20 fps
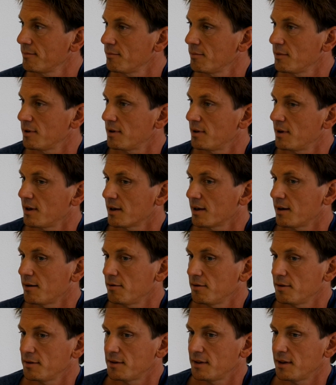Well, like
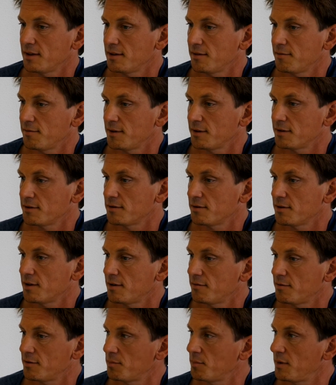our incentive is to
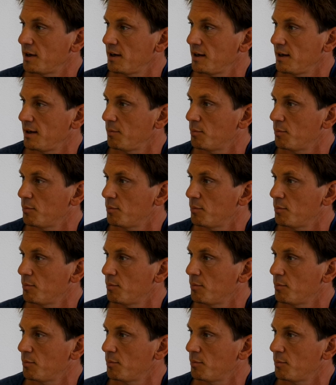have as many